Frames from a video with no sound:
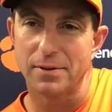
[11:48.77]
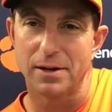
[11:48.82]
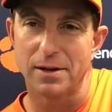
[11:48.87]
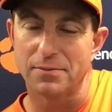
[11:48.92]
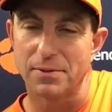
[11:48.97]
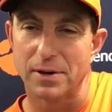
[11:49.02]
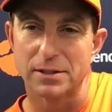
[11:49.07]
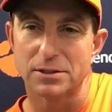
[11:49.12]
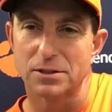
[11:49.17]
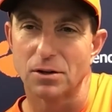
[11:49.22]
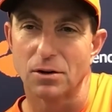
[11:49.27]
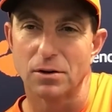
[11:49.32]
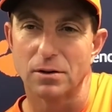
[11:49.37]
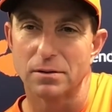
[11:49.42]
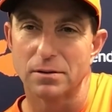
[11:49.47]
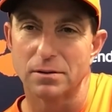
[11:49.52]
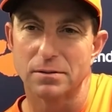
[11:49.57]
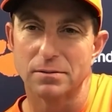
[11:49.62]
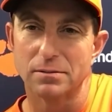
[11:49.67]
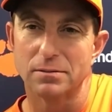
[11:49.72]
If I start
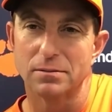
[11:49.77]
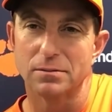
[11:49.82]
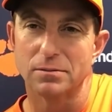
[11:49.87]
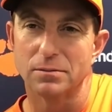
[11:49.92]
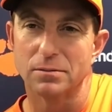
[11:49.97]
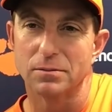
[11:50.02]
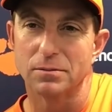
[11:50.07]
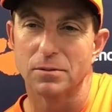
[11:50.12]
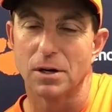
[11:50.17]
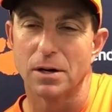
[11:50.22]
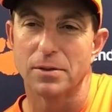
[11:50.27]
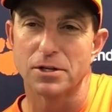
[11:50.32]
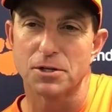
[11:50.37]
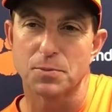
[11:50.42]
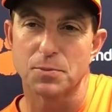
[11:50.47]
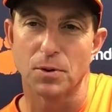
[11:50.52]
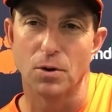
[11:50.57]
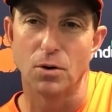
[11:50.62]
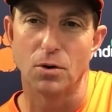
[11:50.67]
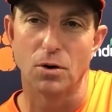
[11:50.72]
running this
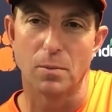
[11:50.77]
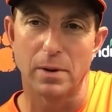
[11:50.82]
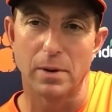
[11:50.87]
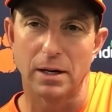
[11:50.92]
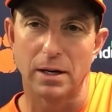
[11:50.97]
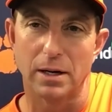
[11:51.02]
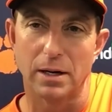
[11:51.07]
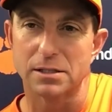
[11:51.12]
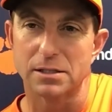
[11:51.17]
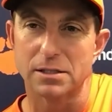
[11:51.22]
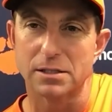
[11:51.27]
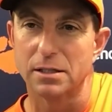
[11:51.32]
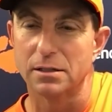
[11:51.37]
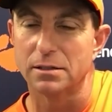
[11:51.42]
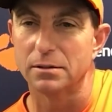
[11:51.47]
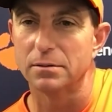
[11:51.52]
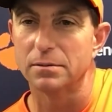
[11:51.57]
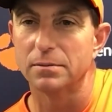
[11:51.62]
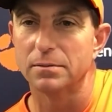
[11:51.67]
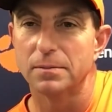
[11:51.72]
program by listening
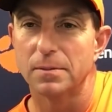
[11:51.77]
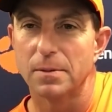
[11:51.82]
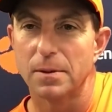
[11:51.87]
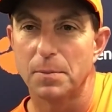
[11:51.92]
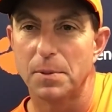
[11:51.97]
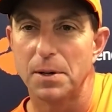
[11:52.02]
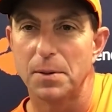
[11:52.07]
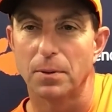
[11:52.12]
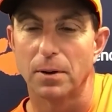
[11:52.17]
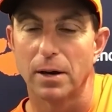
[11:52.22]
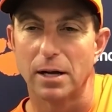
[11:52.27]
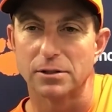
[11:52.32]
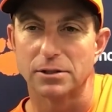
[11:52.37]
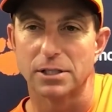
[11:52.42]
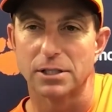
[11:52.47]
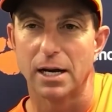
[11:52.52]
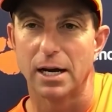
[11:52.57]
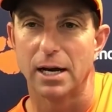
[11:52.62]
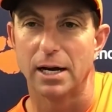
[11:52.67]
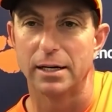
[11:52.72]
to the people
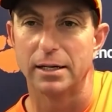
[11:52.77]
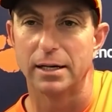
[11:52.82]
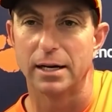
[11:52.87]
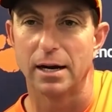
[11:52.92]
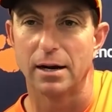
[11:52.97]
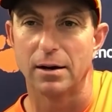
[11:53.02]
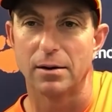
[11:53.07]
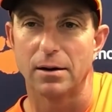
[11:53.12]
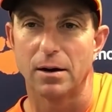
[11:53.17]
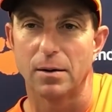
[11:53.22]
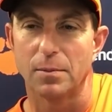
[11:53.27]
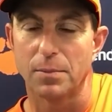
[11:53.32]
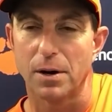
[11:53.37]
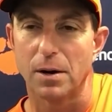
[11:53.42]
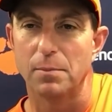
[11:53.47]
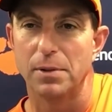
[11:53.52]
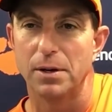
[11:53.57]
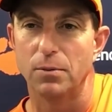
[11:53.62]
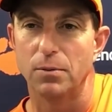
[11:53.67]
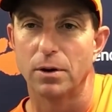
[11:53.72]
outside, then I'll
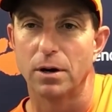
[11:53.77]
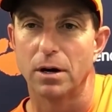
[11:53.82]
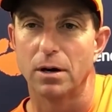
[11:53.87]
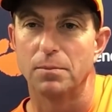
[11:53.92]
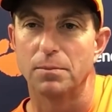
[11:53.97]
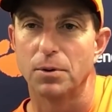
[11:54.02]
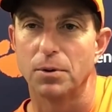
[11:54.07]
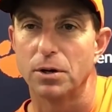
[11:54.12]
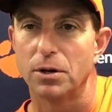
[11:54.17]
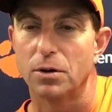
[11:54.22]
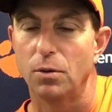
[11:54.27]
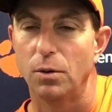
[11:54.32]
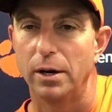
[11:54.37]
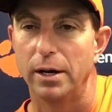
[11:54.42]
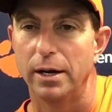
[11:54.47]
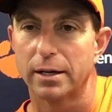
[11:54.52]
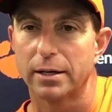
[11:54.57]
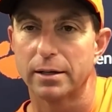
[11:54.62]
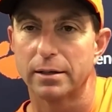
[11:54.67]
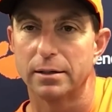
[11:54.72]
probably be one of them pretty
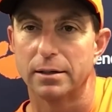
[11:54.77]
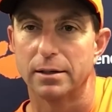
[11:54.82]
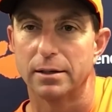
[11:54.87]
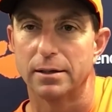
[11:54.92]
quick.